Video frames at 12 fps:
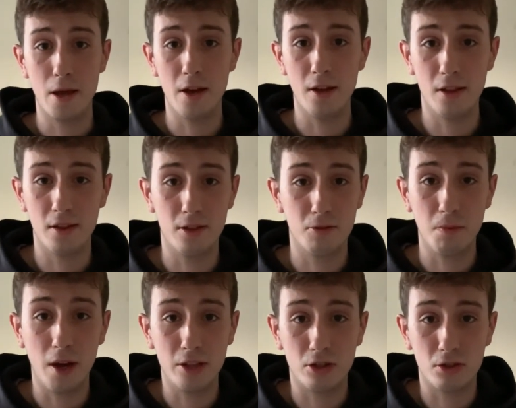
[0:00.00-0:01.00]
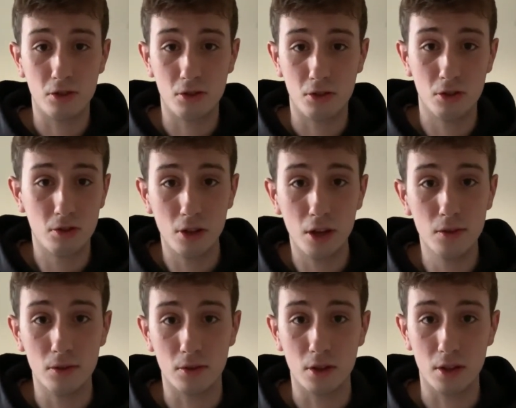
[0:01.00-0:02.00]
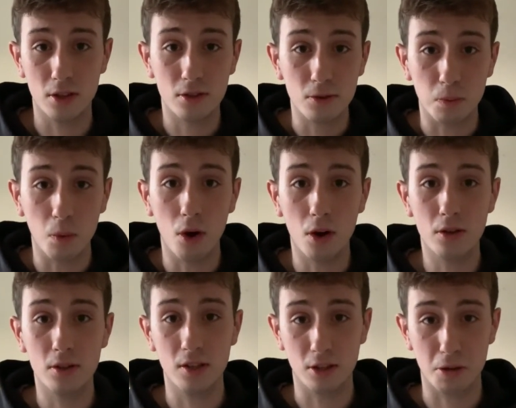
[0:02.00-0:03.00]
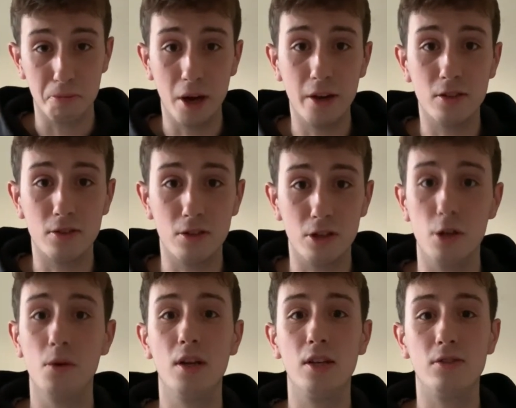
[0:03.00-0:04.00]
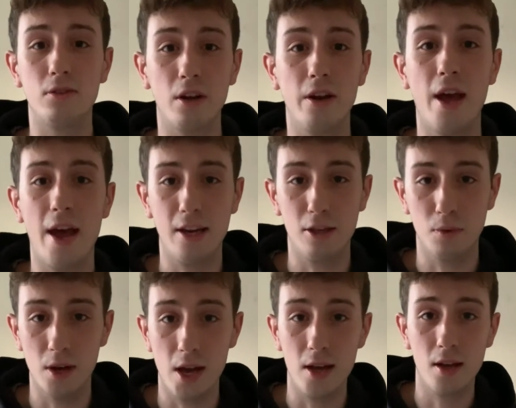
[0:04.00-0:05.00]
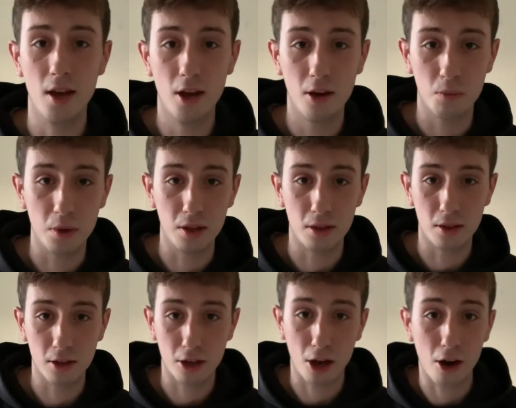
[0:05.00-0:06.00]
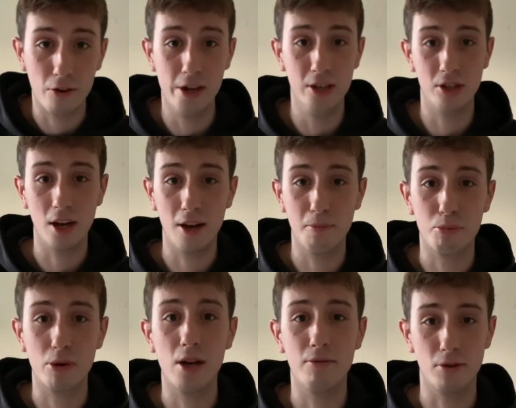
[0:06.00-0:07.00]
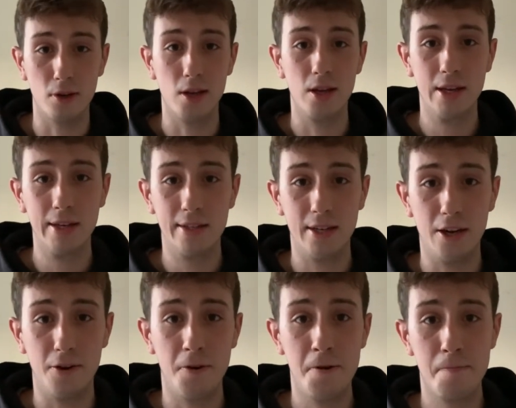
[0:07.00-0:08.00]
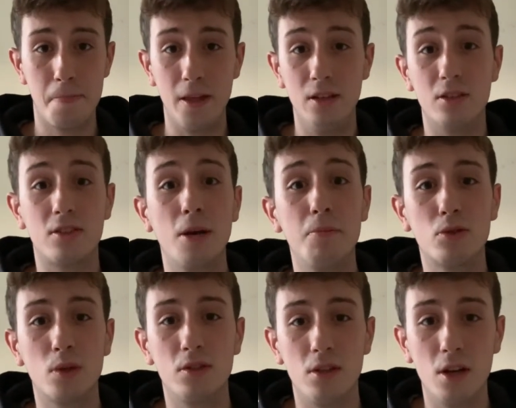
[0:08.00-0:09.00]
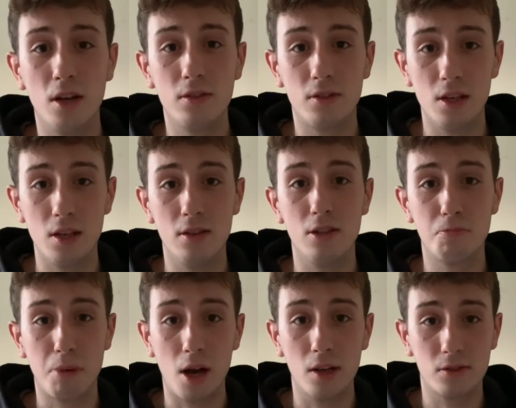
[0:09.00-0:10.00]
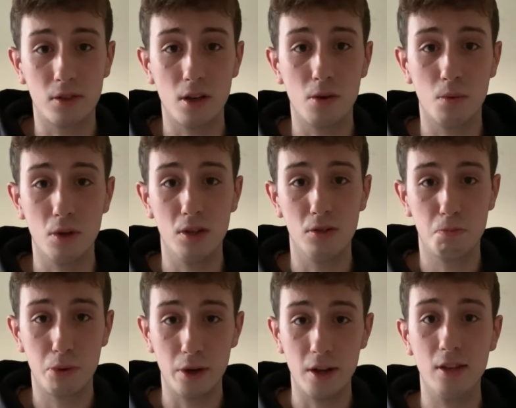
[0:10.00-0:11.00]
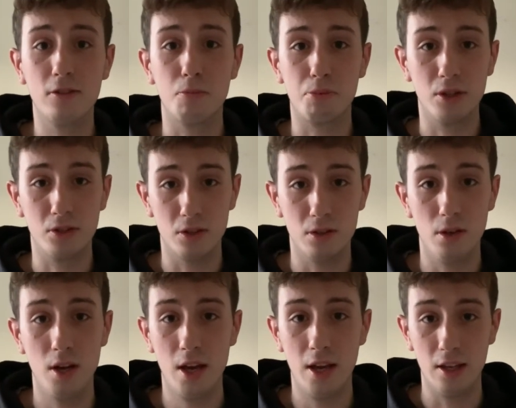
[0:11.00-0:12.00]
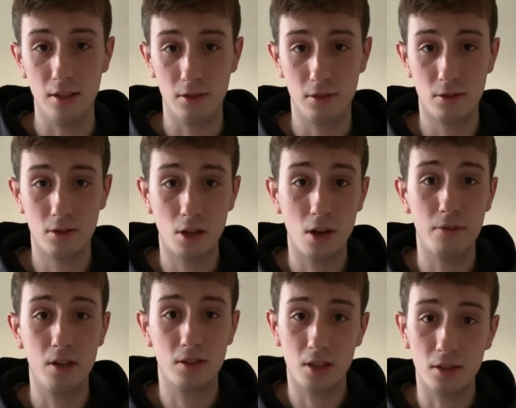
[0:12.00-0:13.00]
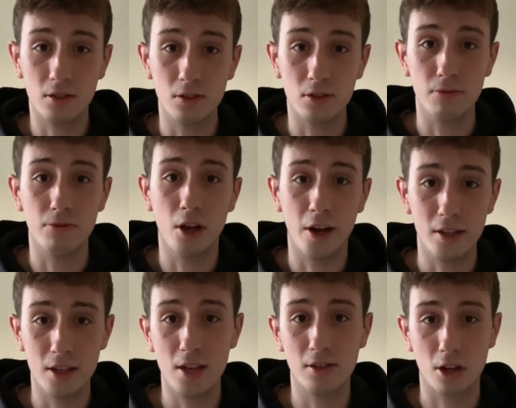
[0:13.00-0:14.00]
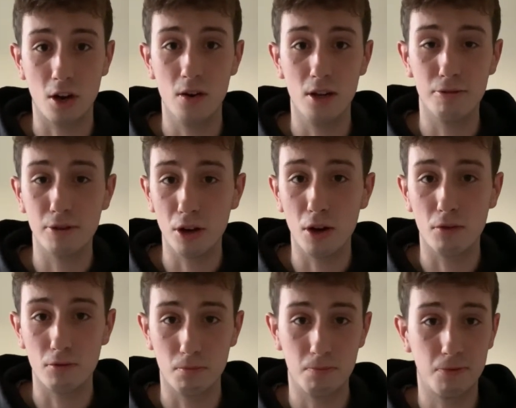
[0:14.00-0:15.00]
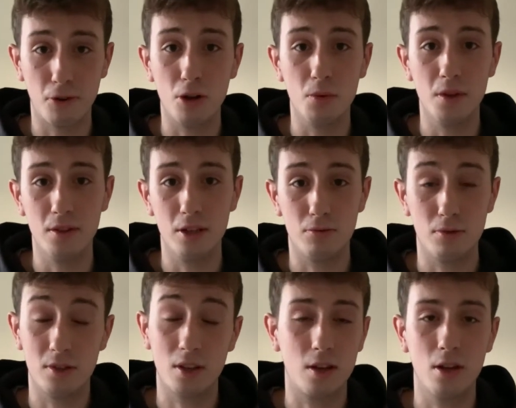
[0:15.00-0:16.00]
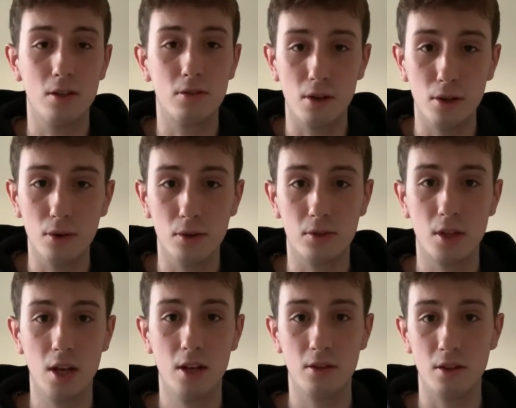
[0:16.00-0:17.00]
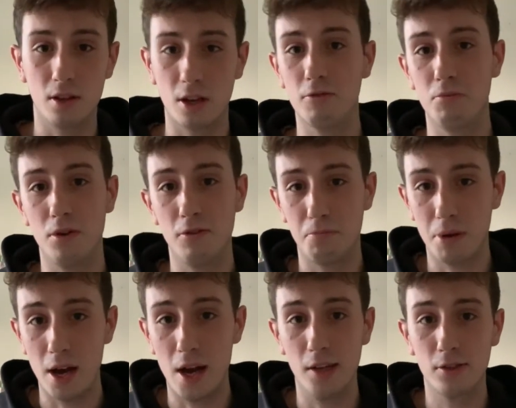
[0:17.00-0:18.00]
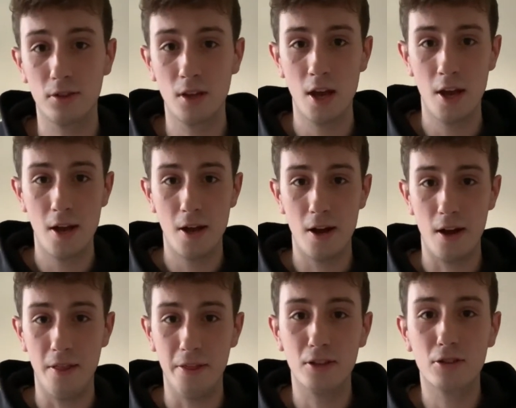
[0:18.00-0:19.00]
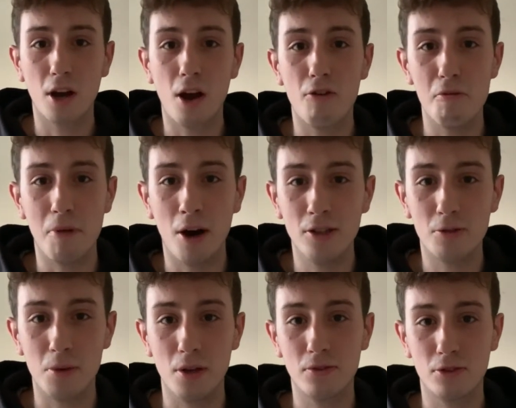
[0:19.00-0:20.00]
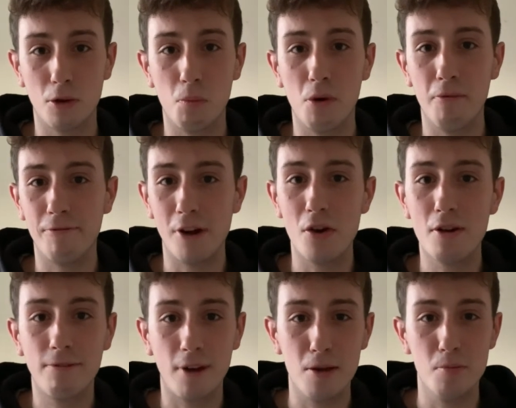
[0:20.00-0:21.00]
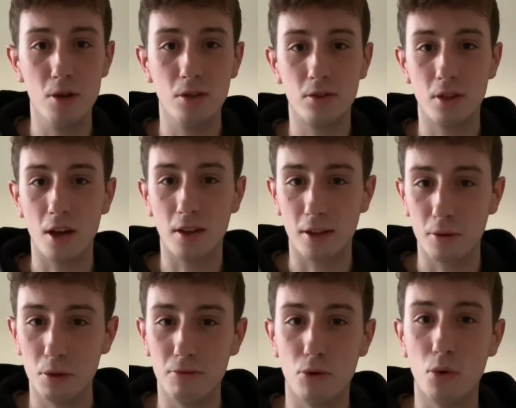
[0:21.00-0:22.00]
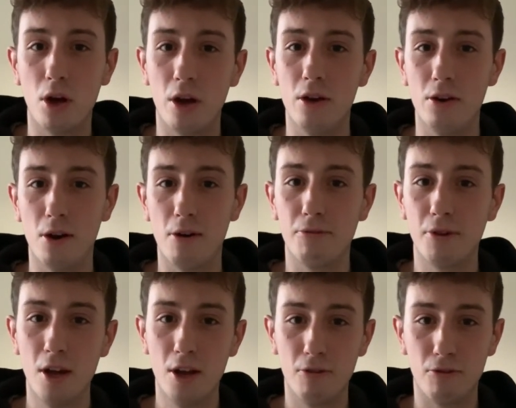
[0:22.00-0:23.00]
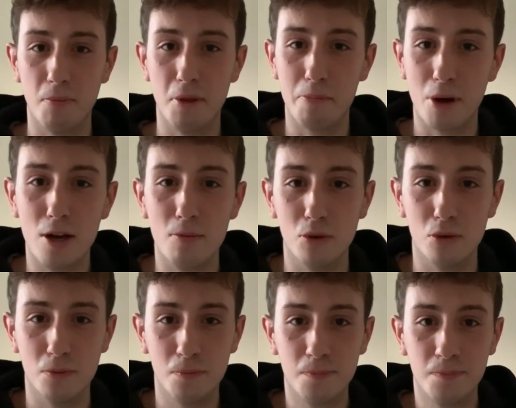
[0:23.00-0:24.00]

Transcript: Uh, this man just just knows that this is what he's commanded to do and he's done it anyway with courage and bravery now in december 2019 this pastor was put into prison he's serving a sentence of nine years currently for not following these ridiculous laws that the government have passed and this guy reminds me of someone very famous that i think we've all heard of from the bible